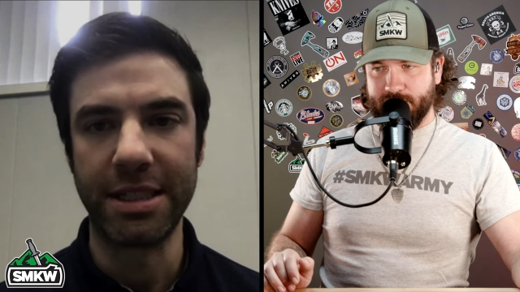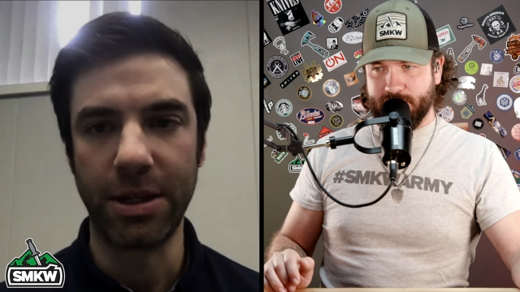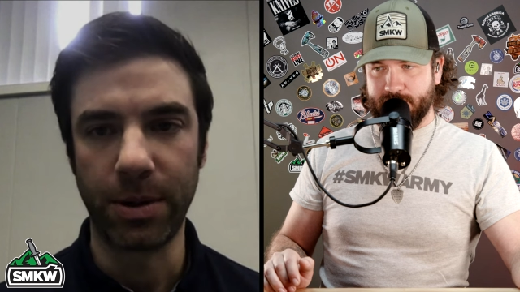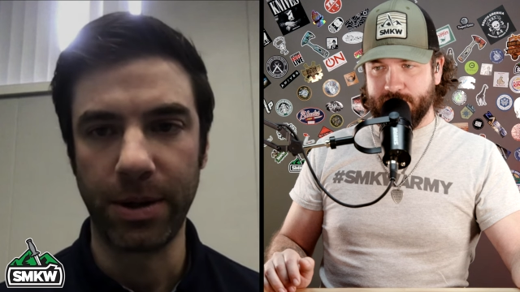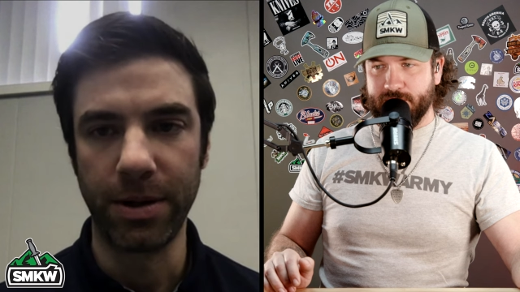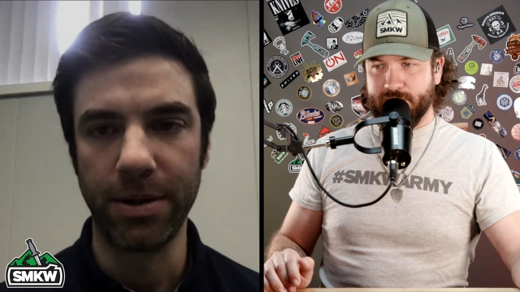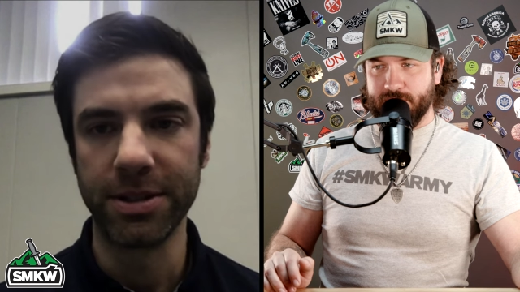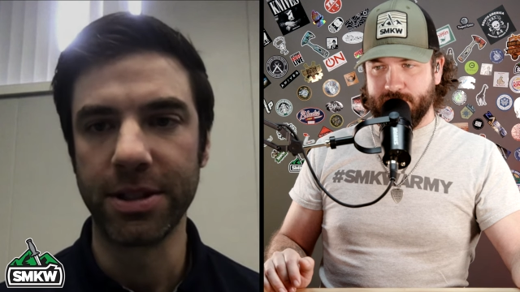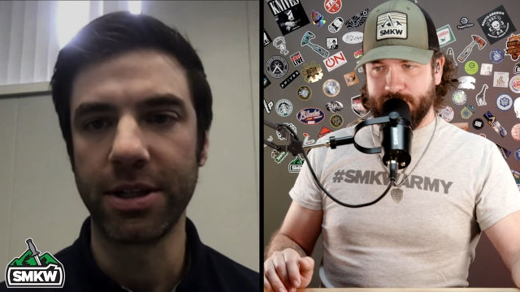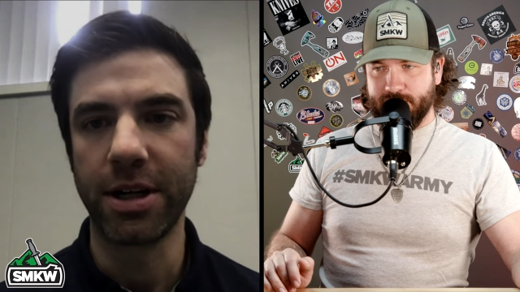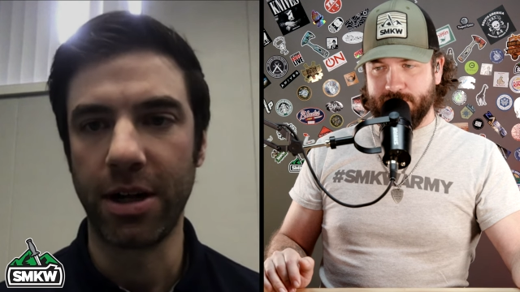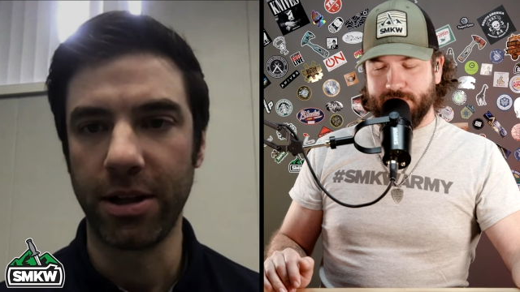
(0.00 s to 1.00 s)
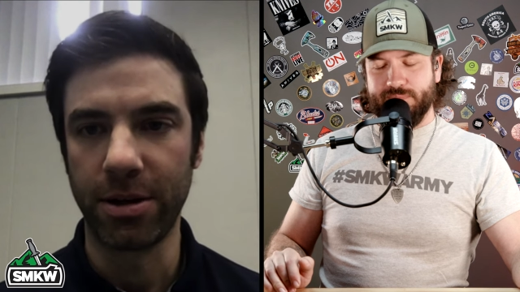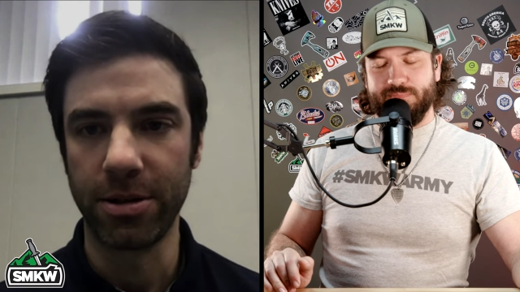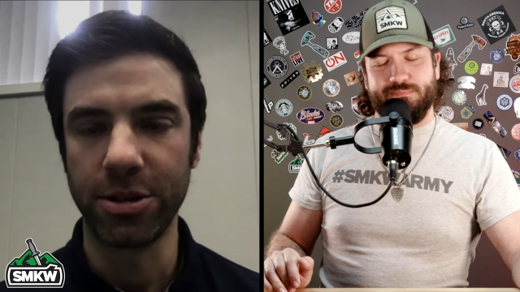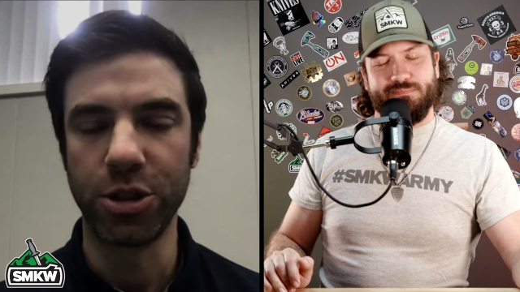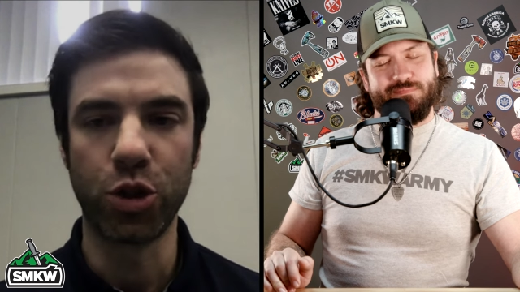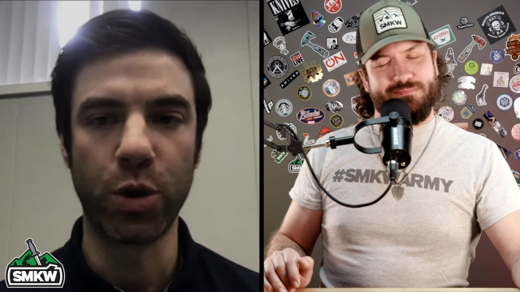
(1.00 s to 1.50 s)
Speaker 1: materials and
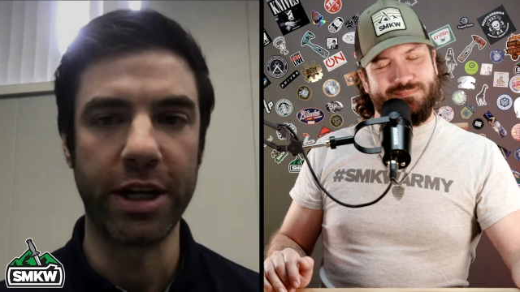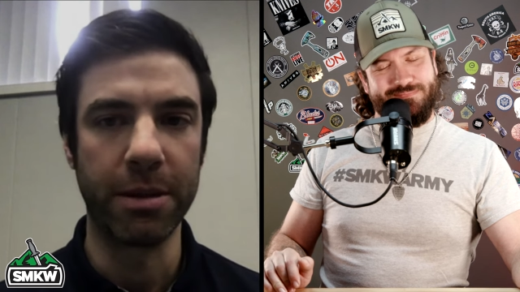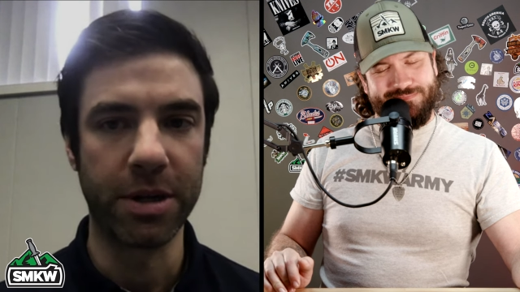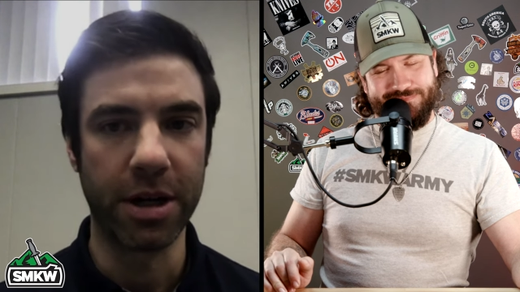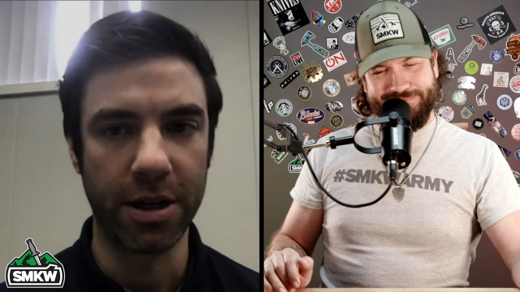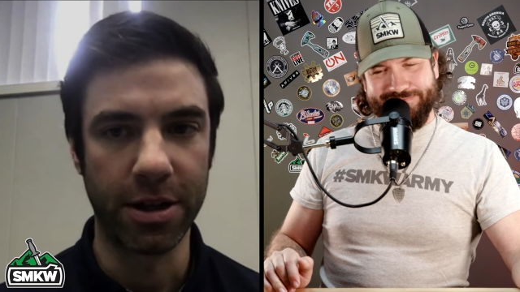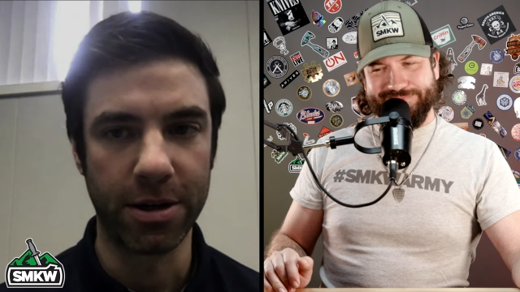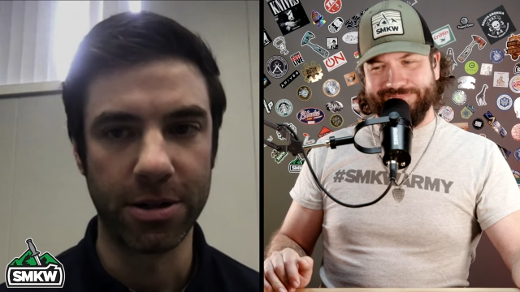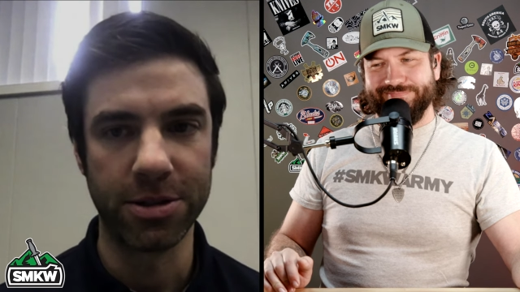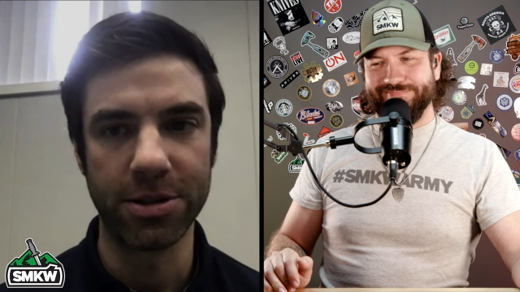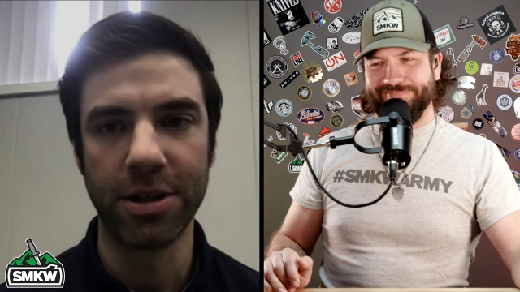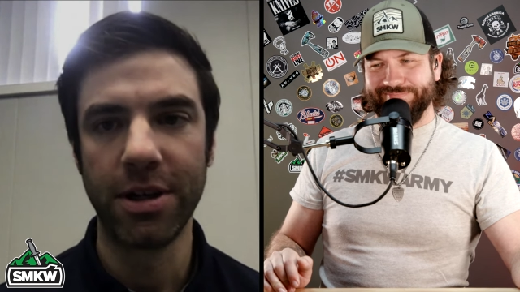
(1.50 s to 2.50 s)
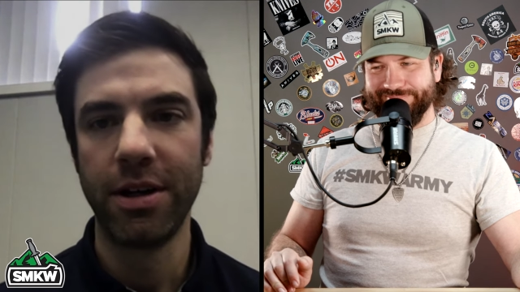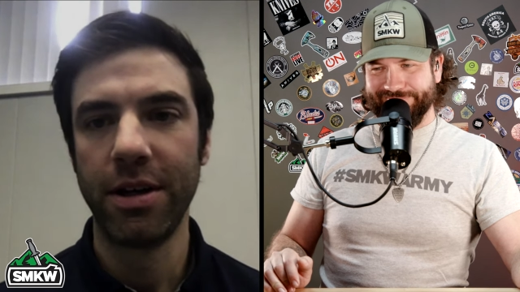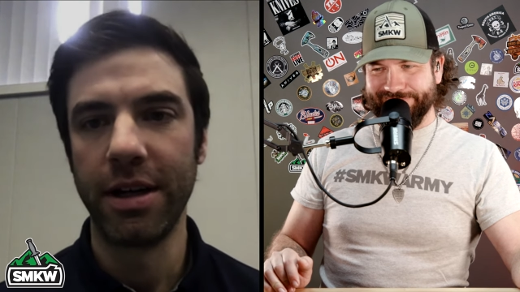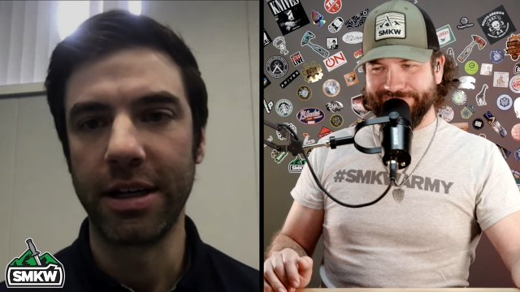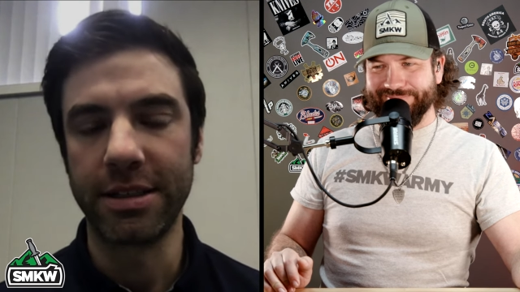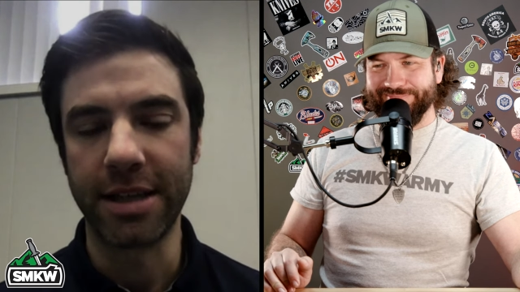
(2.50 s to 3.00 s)
colors and tritium colors,
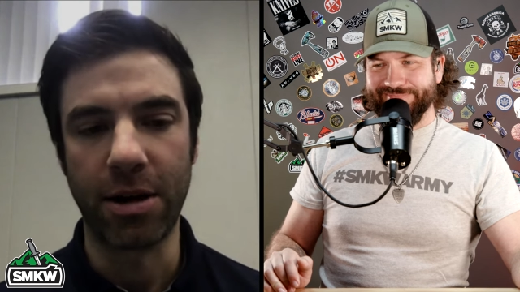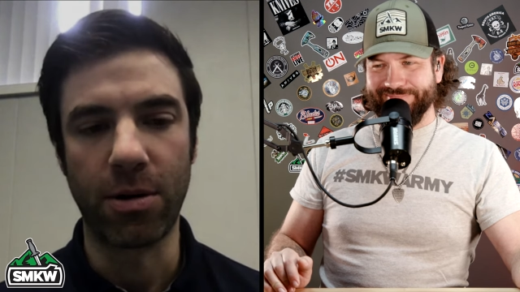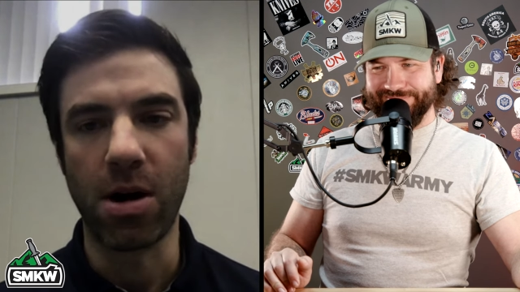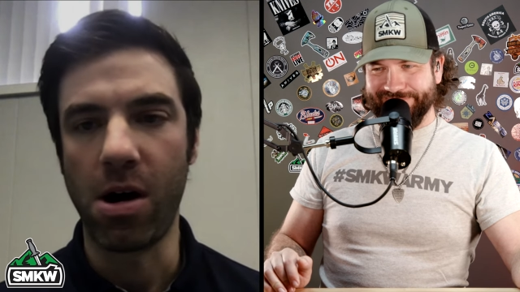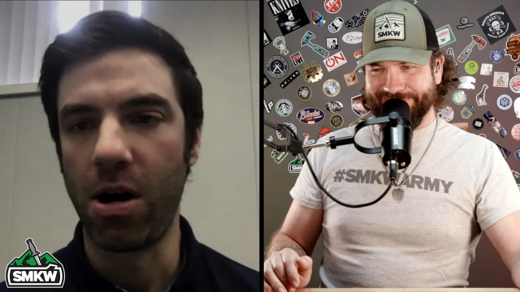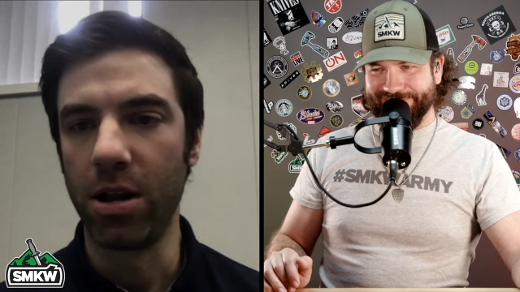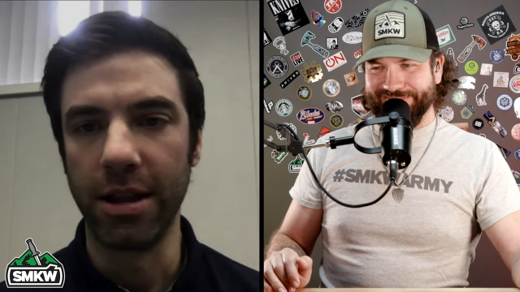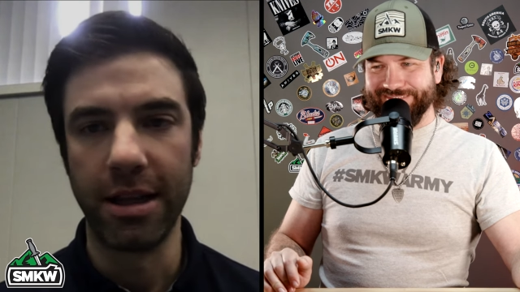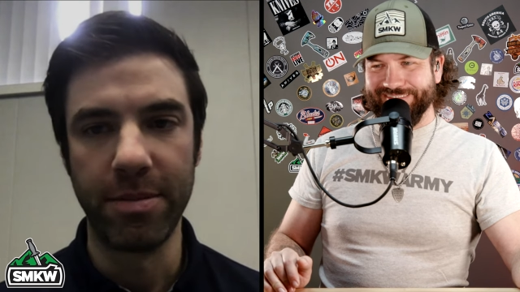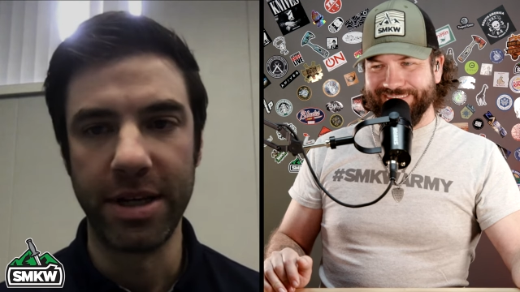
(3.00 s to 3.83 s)
et cetera, all